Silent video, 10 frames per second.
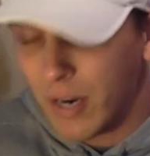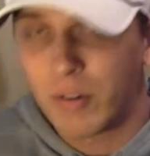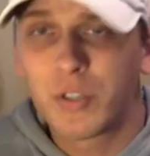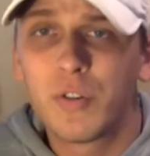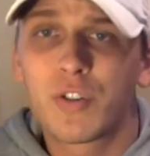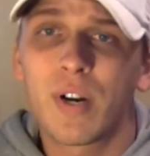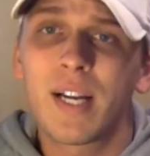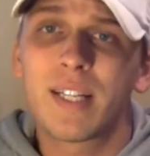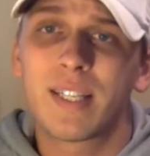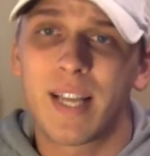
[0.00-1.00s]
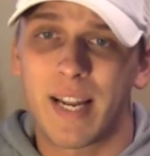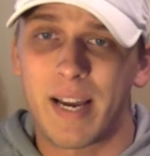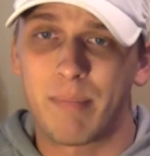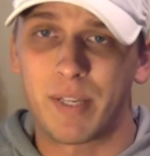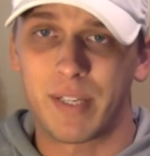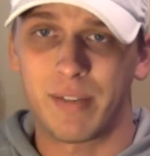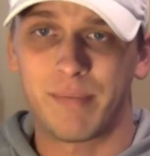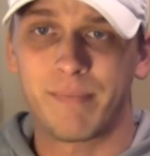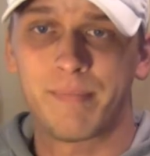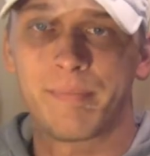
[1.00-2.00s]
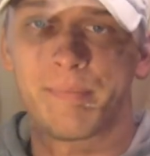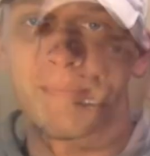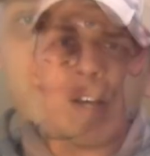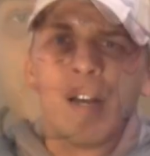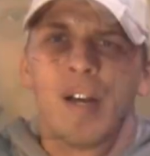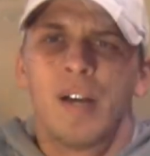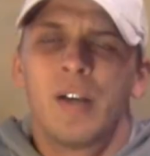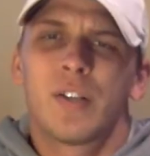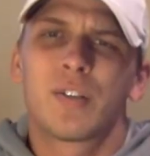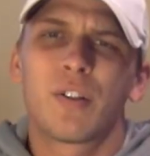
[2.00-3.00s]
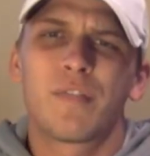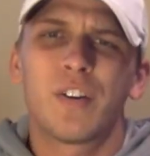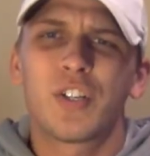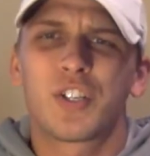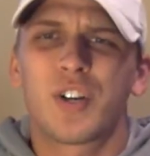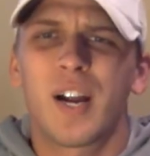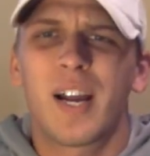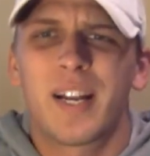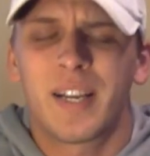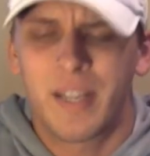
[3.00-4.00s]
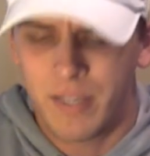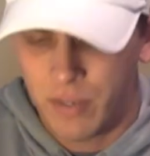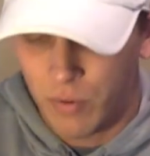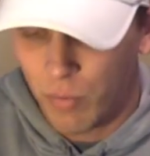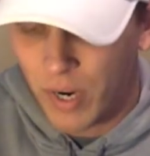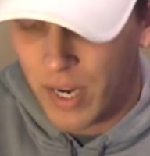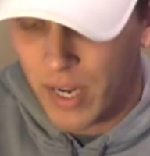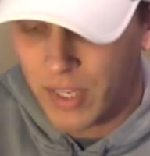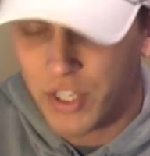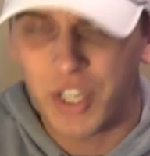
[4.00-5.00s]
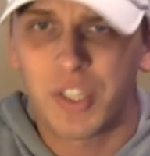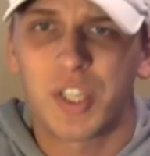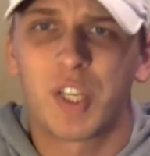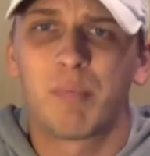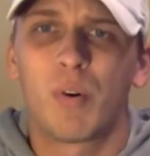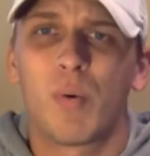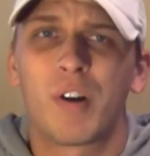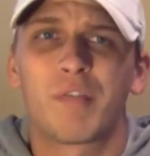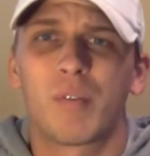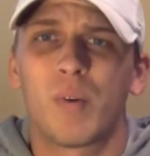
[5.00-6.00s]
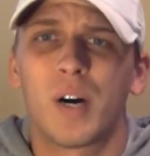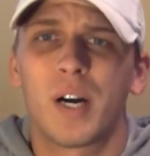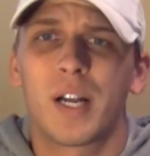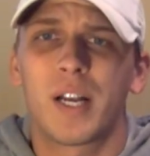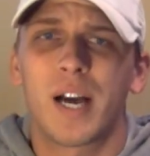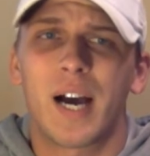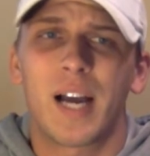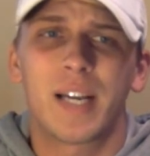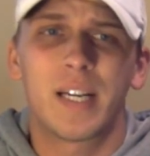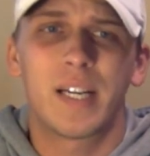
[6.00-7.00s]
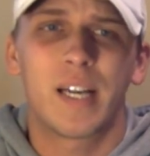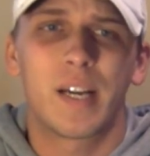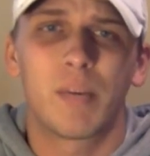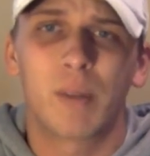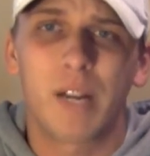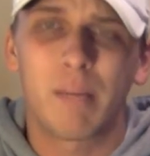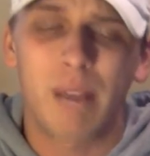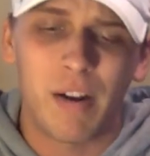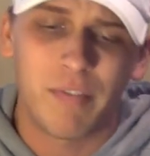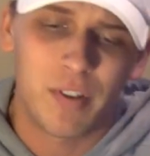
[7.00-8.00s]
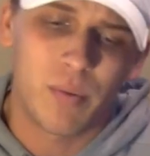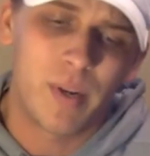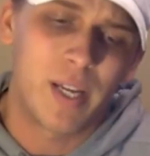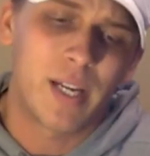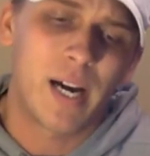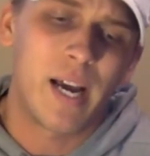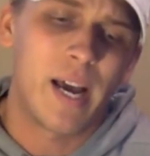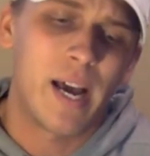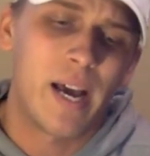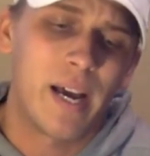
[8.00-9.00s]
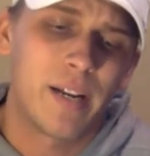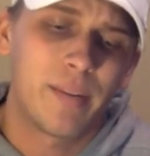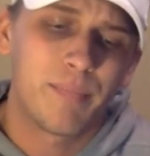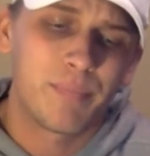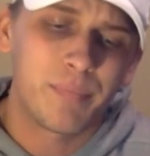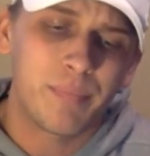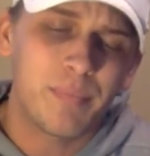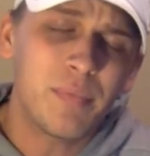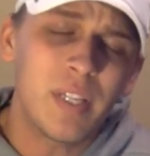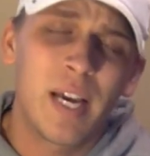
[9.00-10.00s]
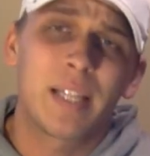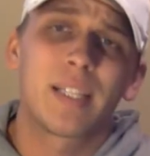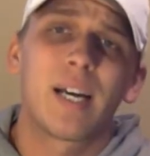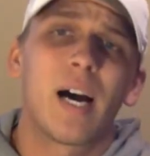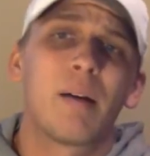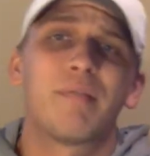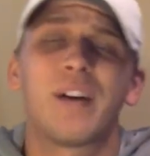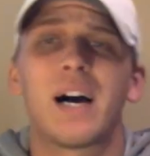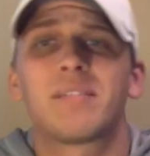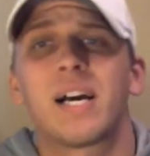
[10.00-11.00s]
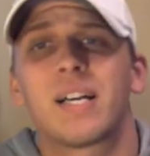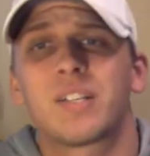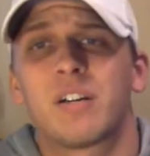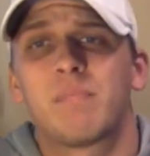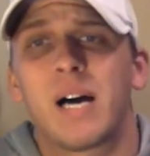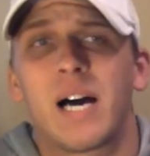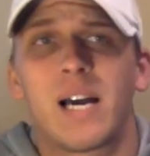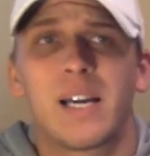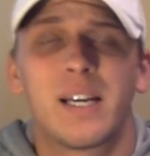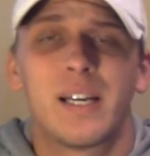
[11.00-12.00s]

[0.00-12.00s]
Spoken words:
our 2 trades that happened. So the first trade was just a simple 1-for-1. I needed a running back for the week. I had, at the time, 5 guys on bye.